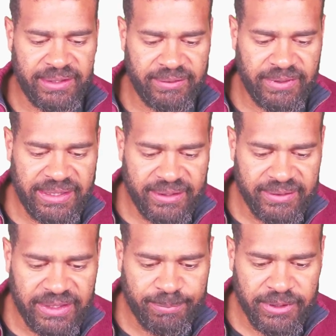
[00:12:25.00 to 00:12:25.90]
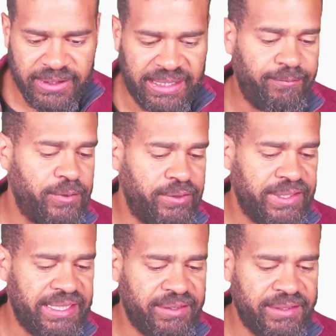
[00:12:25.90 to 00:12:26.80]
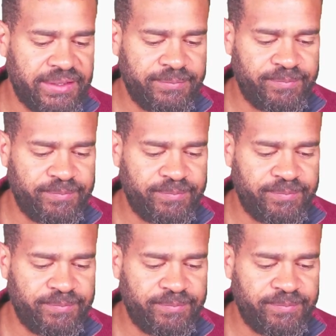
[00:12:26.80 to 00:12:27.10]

Right, and I put, yeah, four hundred thousand.